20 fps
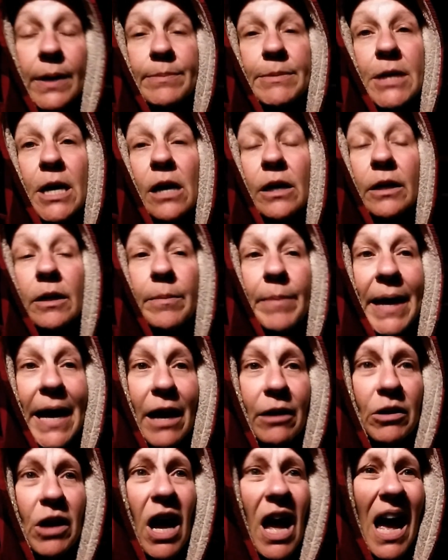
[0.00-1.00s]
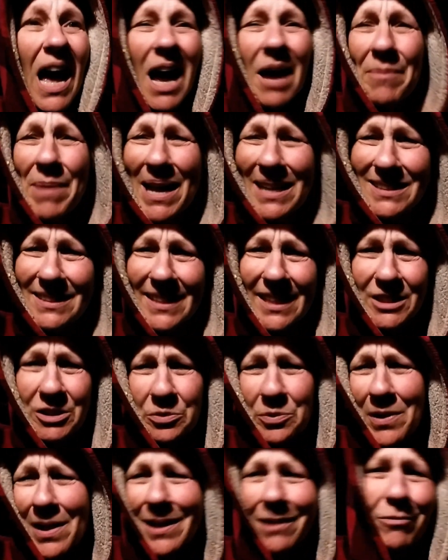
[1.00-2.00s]
I'm talking about? I'm
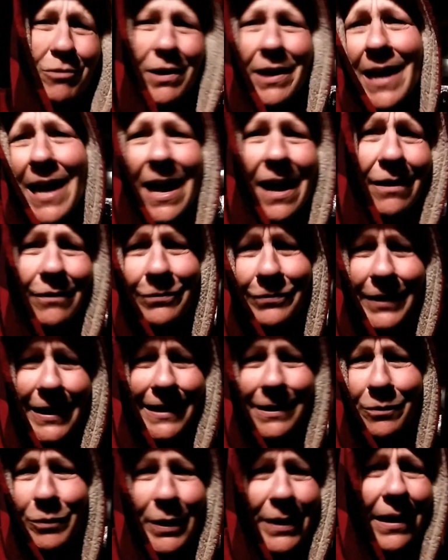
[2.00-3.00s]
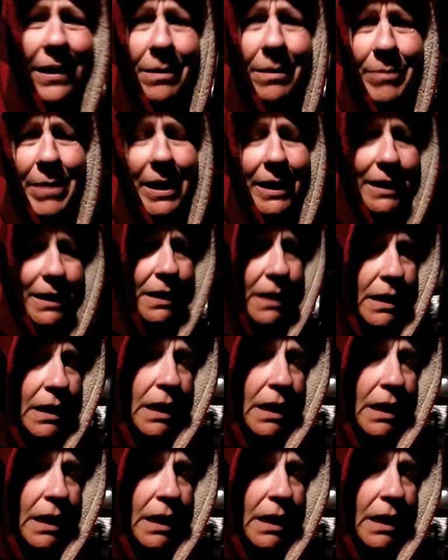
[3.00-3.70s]
asexual. I don't want to have it with anybody